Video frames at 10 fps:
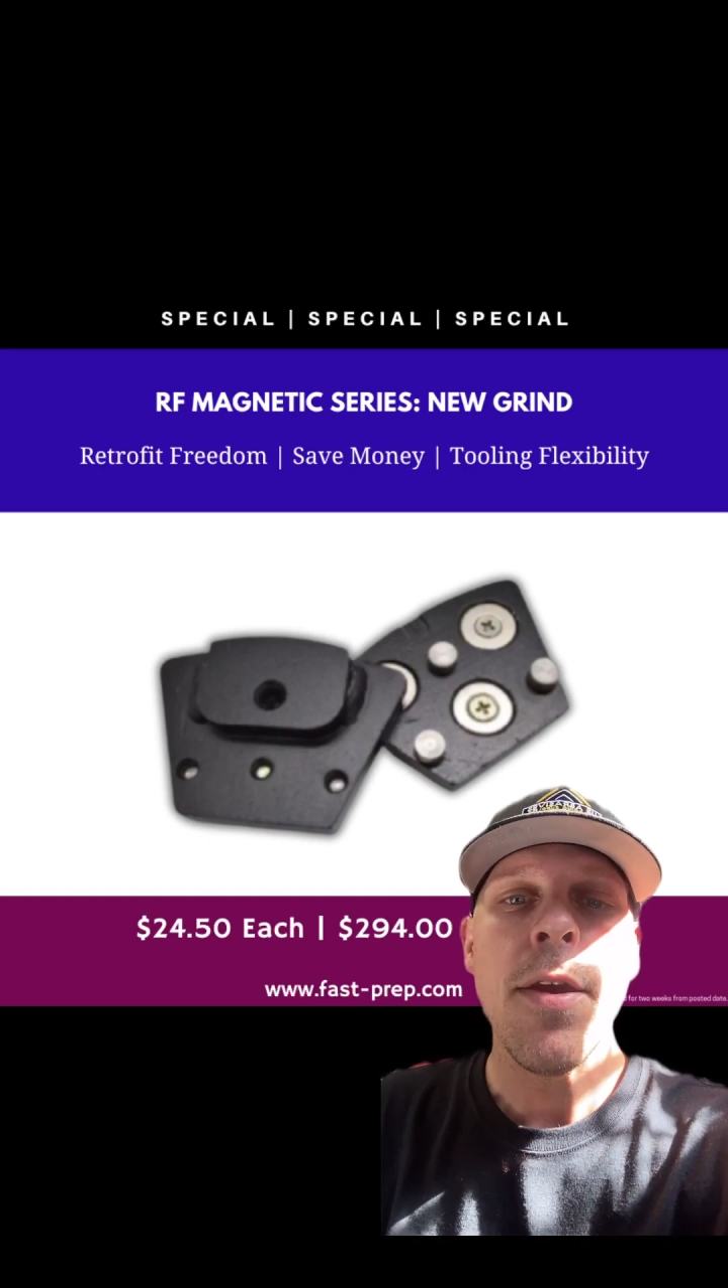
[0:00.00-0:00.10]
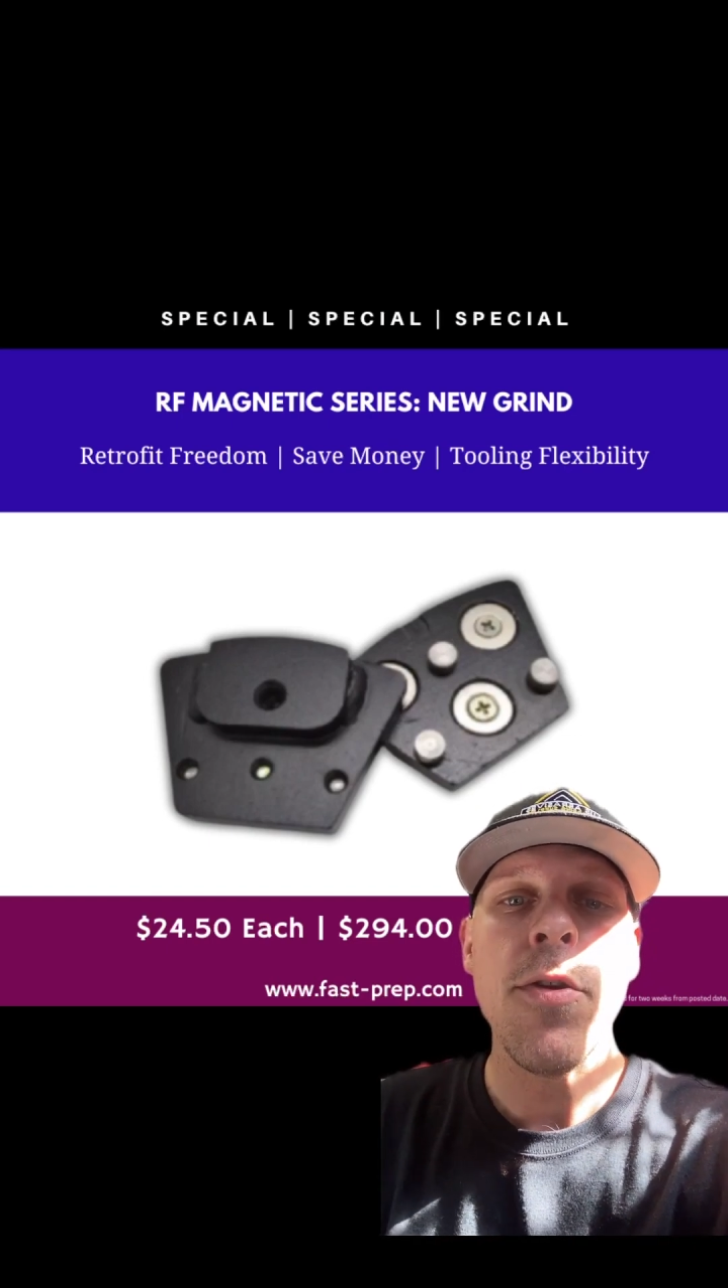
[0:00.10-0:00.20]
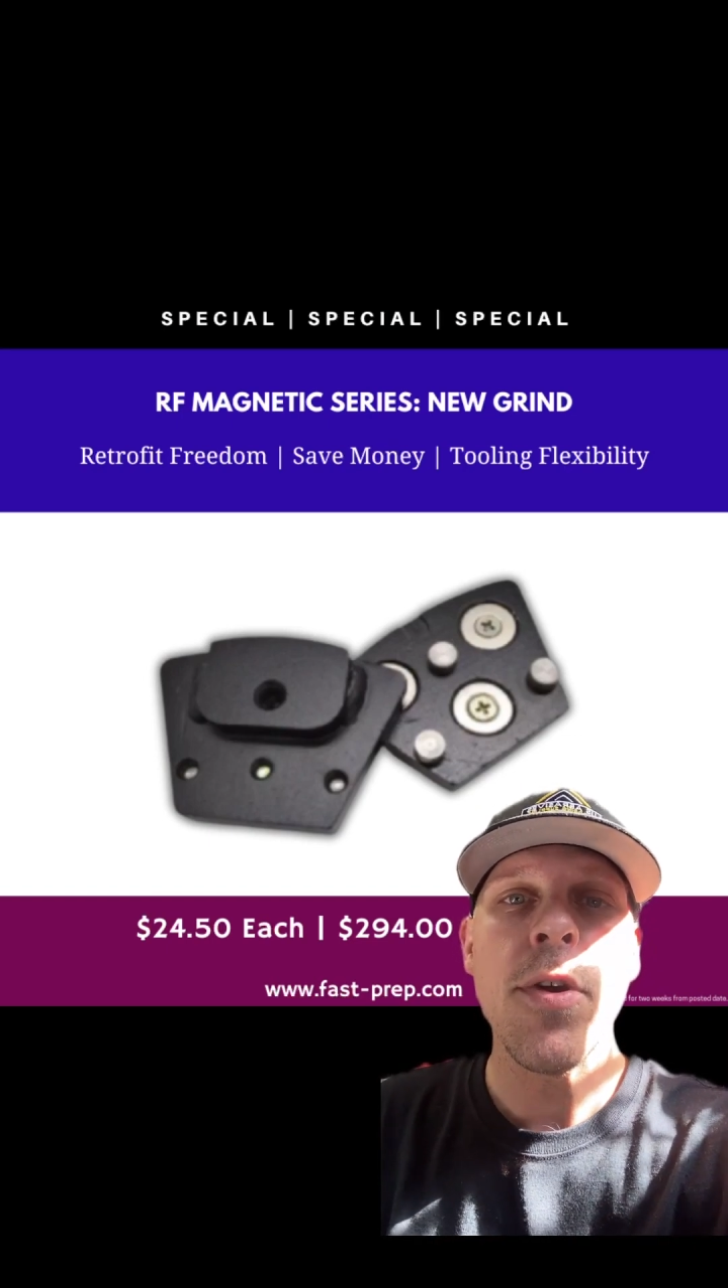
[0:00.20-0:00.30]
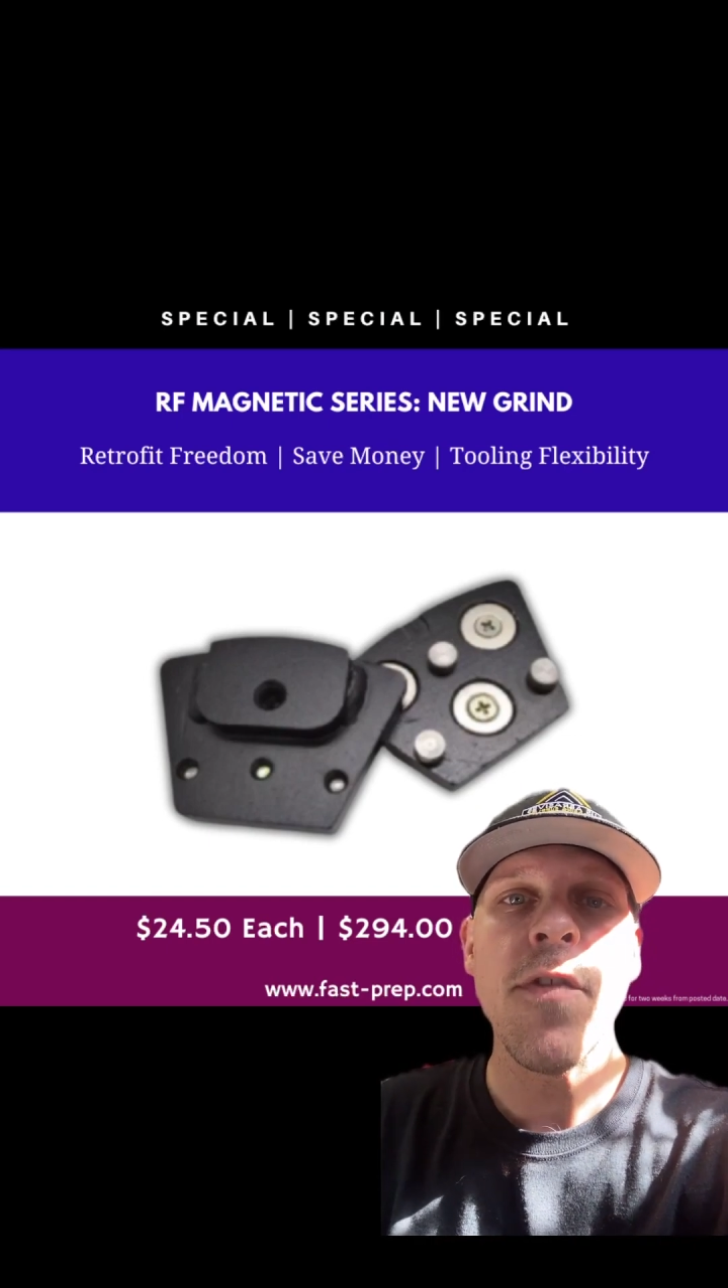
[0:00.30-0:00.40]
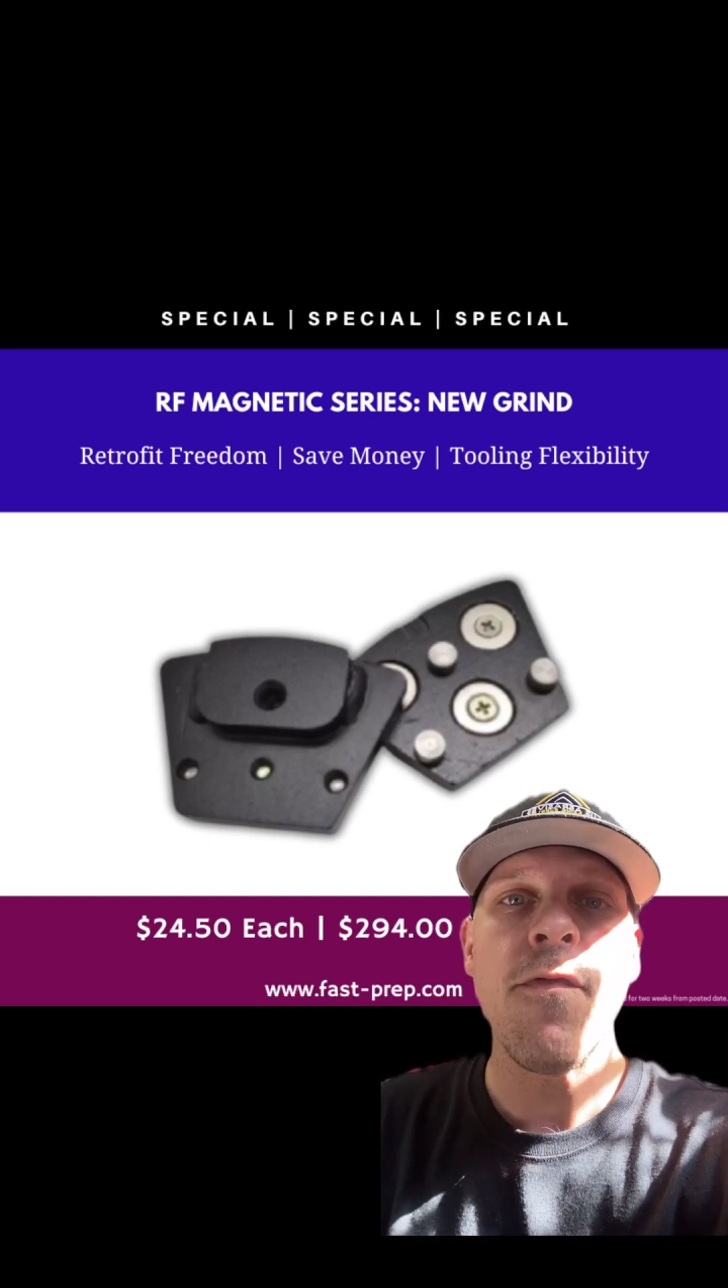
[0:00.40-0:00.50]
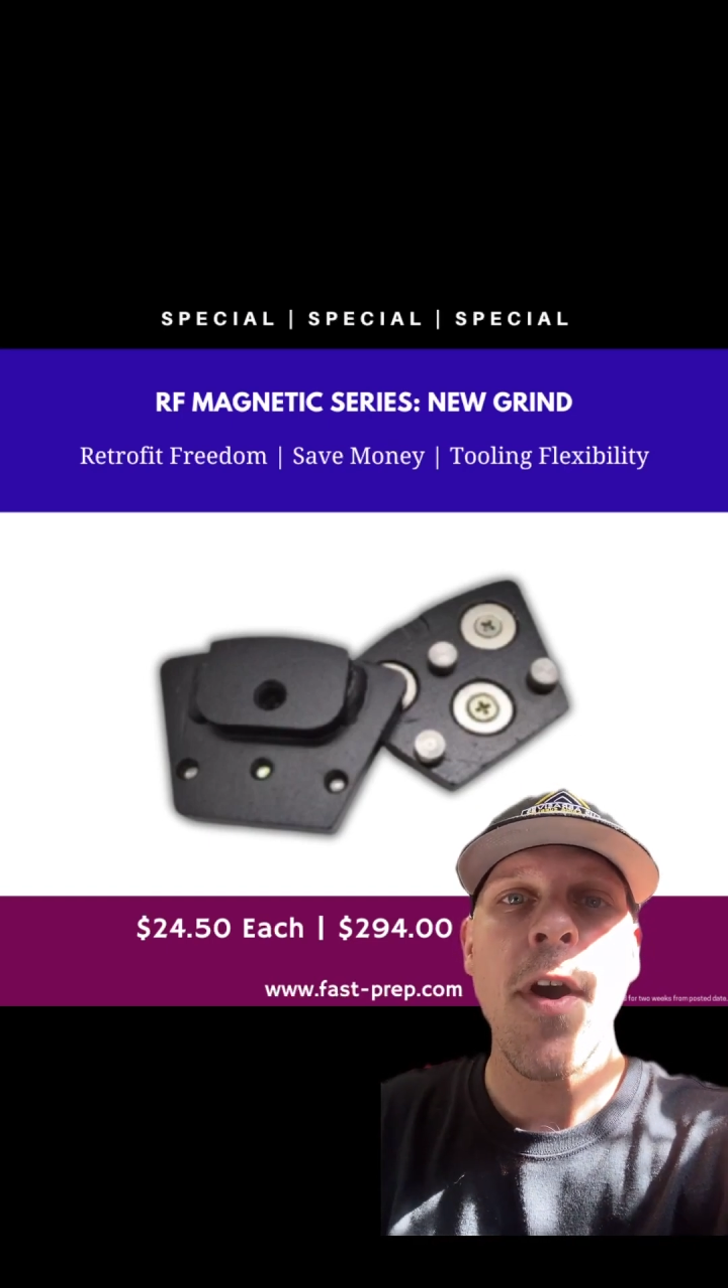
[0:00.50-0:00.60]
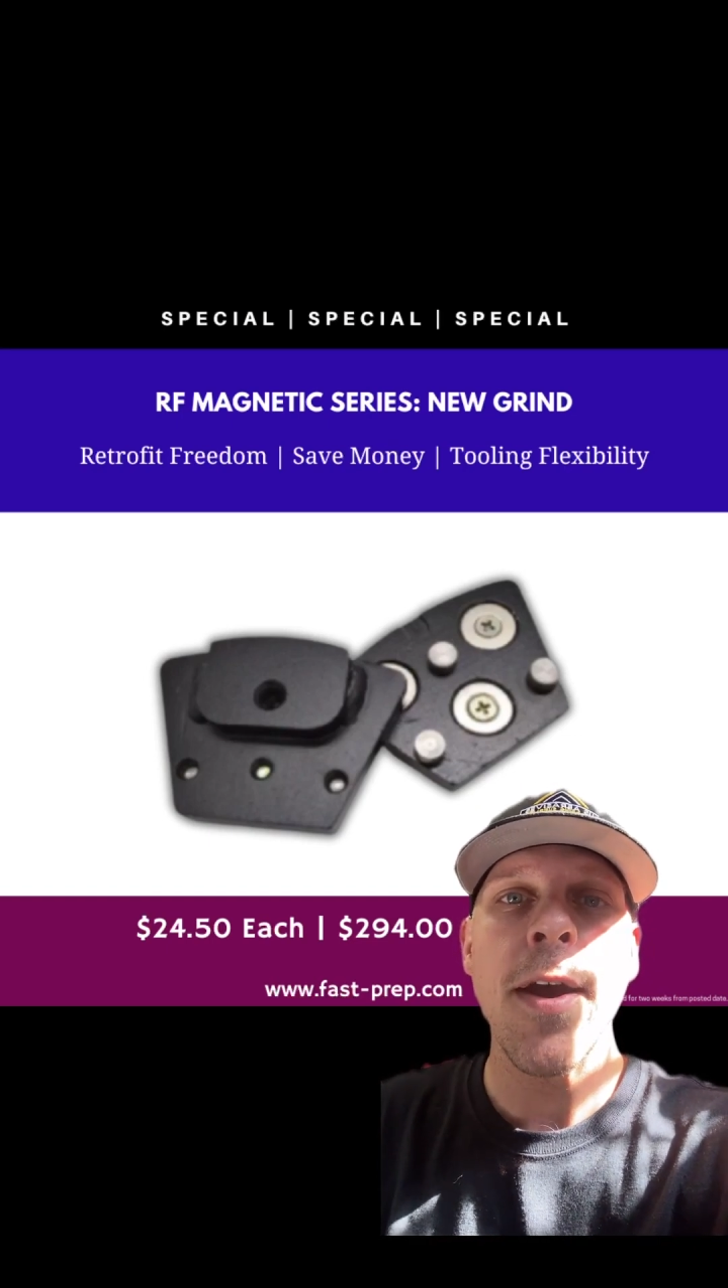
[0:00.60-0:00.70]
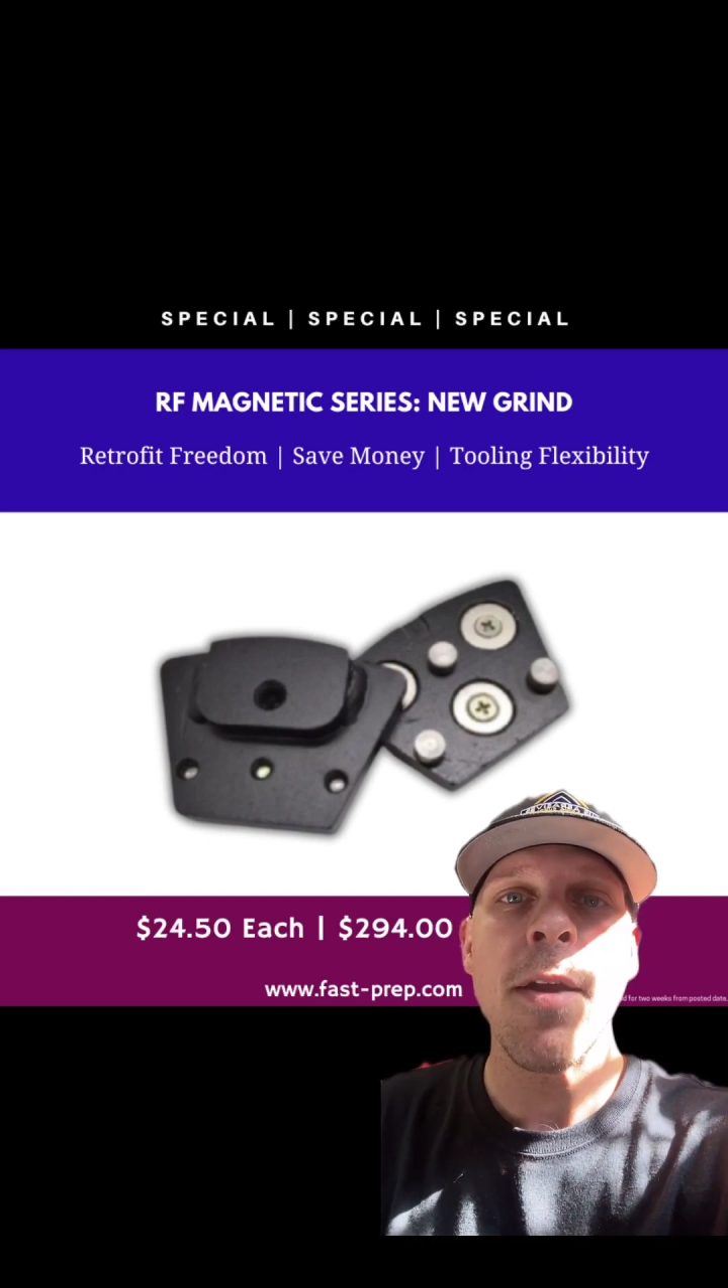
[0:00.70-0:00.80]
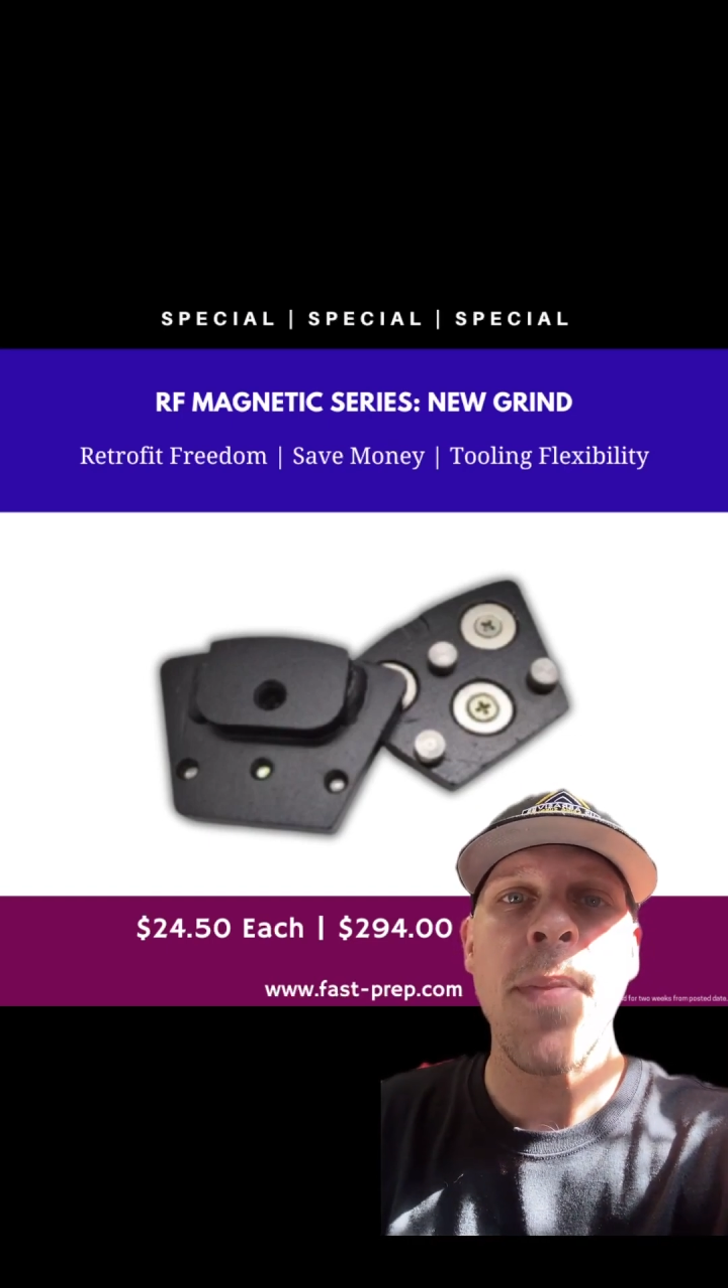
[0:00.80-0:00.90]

you could find